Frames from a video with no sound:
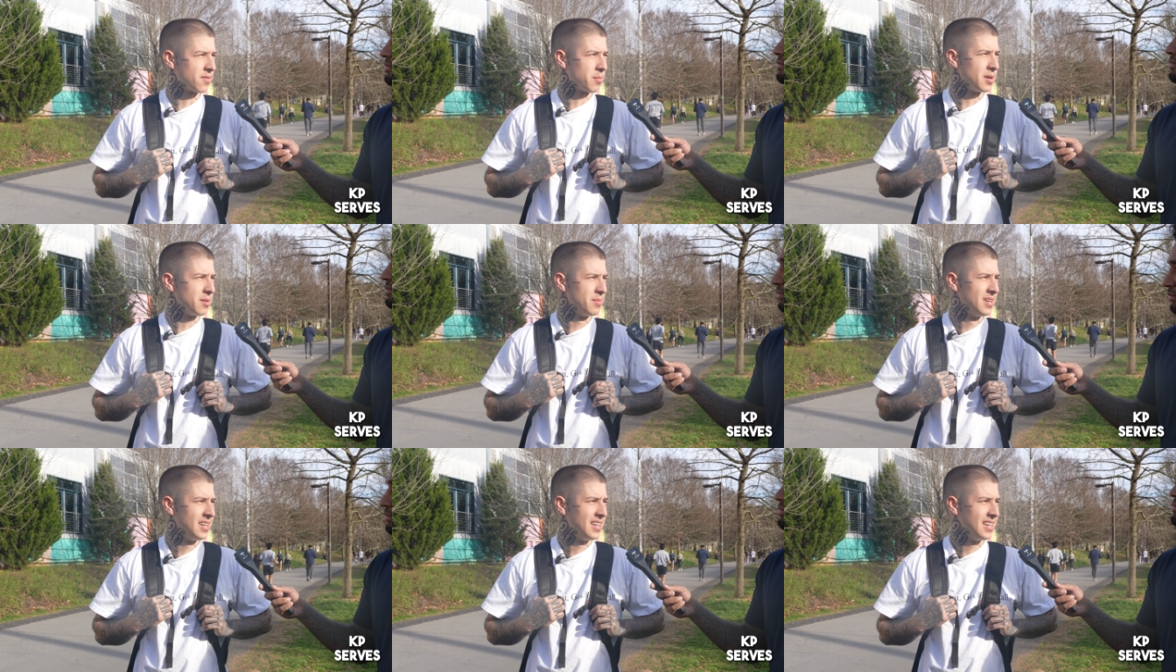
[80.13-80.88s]
from Him.
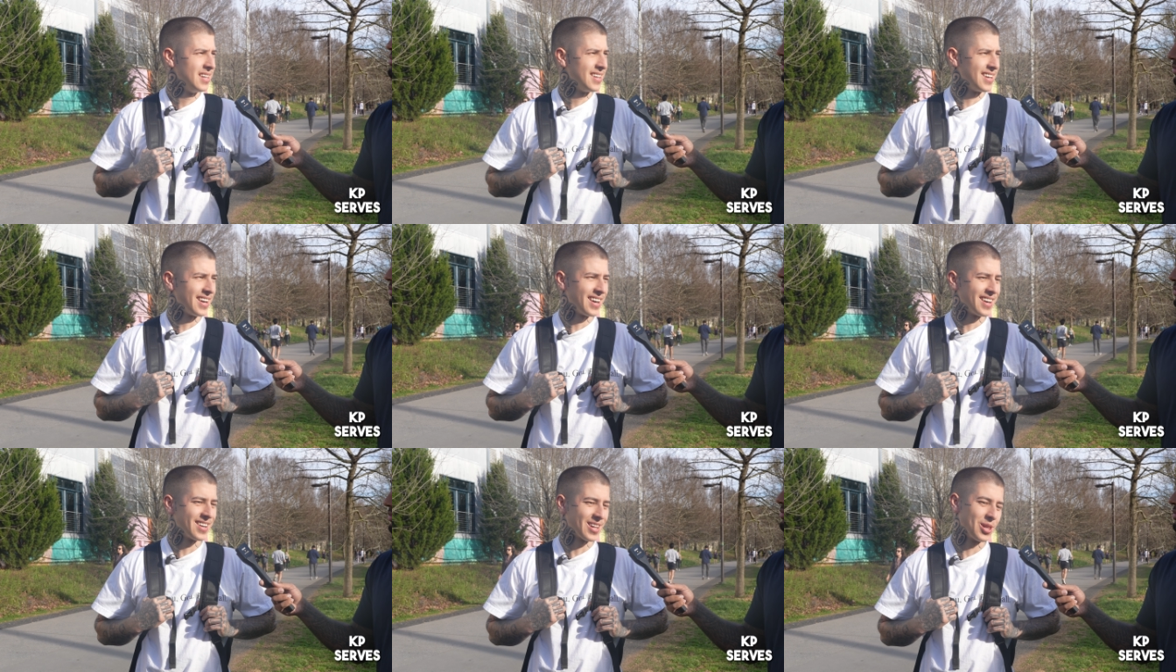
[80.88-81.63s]
Mm -hmm.
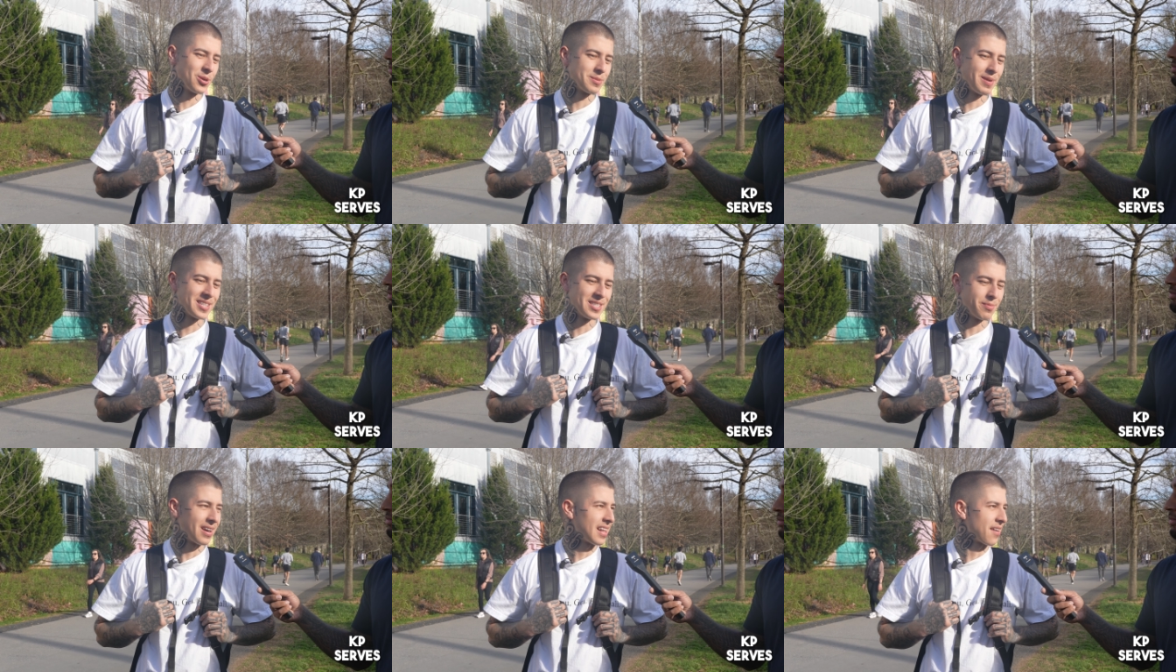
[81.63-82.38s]
And the clearest message in
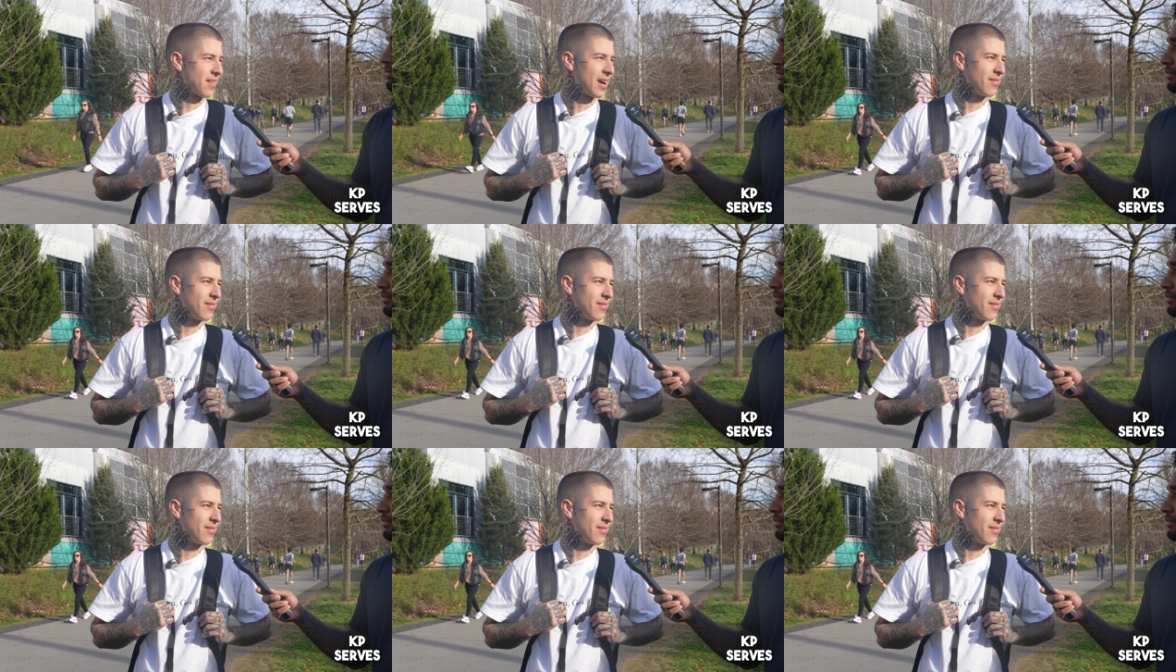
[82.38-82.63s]
my life I